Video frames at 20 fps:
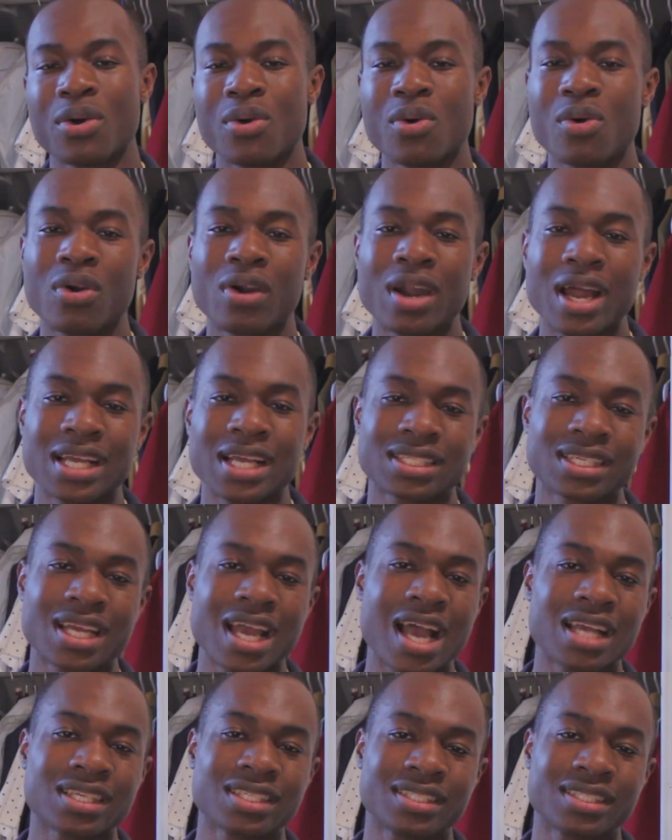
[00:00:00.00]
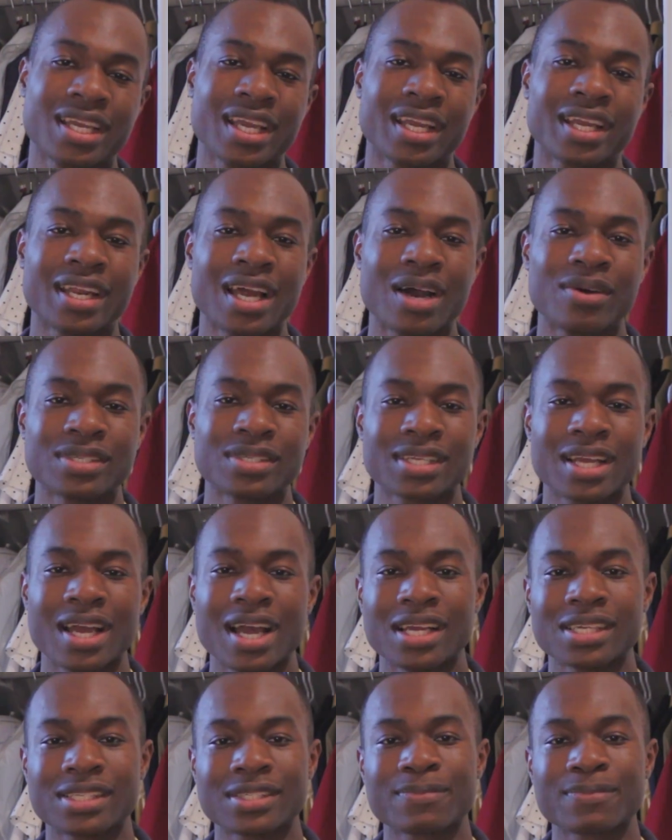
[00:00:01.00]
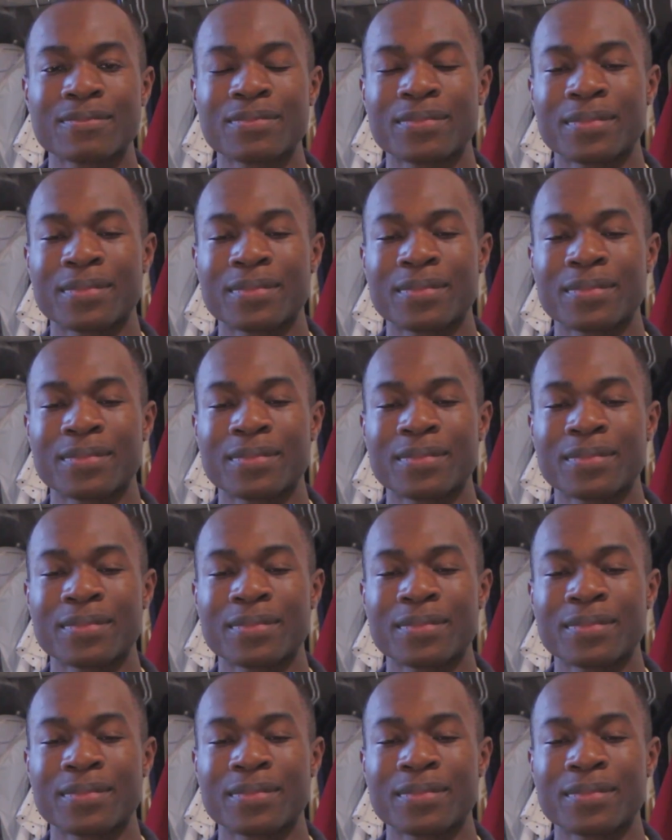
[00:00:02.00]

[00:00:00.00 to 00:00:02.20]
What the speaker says: or as cash to take it out as cash.